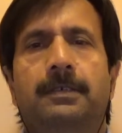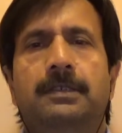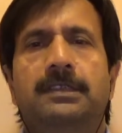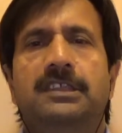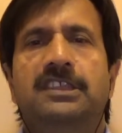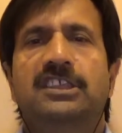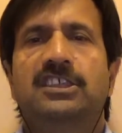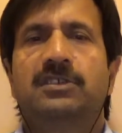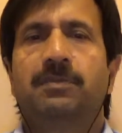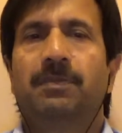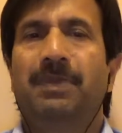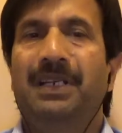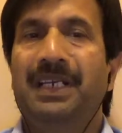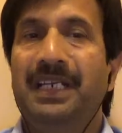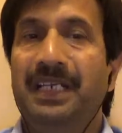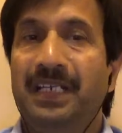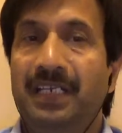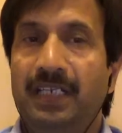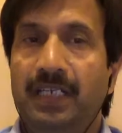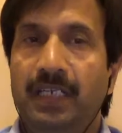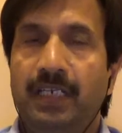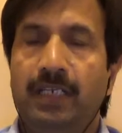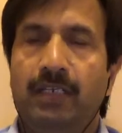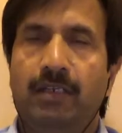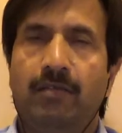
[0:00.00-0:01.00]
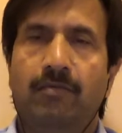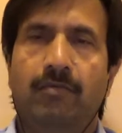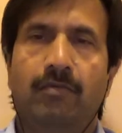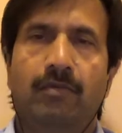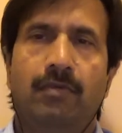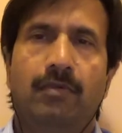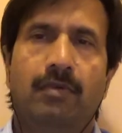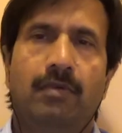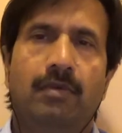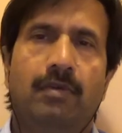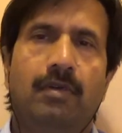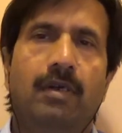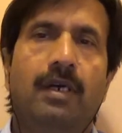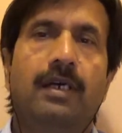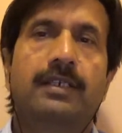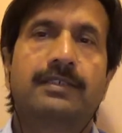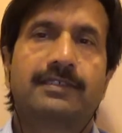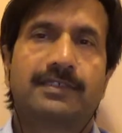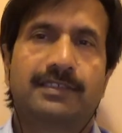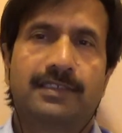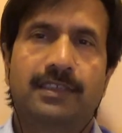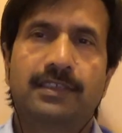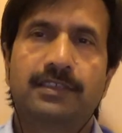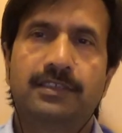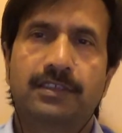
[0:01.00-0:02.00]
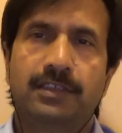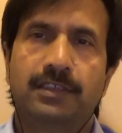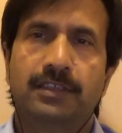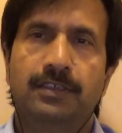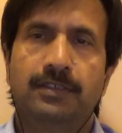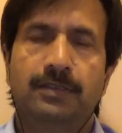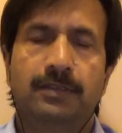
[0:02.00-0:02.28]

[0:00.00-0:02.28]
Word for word: splinting or surgery.